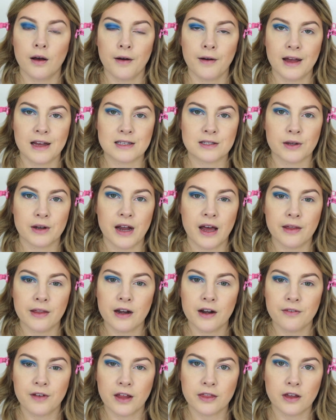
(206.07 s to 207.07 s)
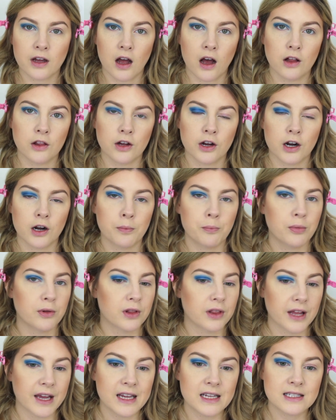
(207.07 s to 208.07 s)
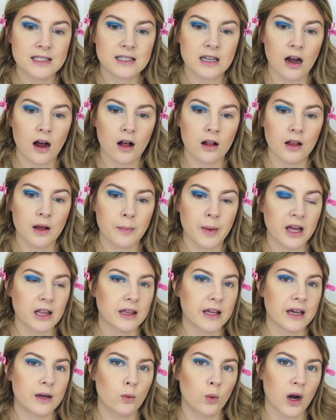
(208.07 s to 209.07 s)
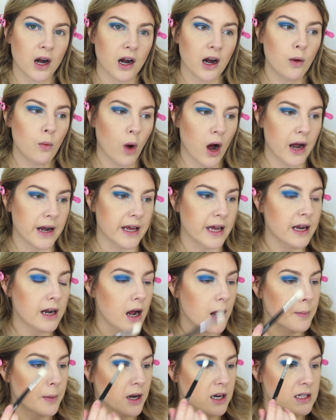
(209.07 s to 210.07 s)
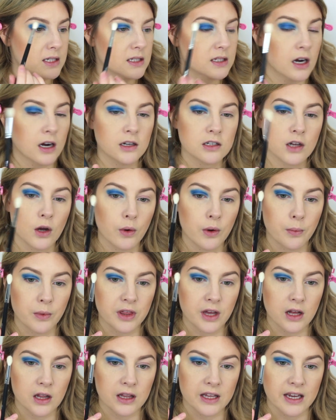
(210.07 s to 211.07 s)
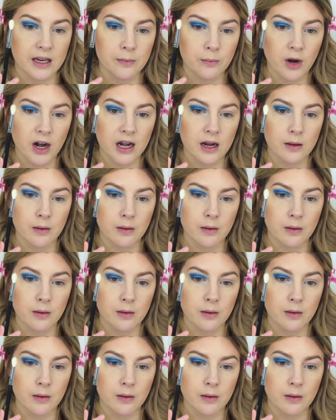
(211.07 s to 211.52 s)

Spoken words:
Okay, so now that I've got the color placed all on my lid where I want it, I'm going to start to go in with a clean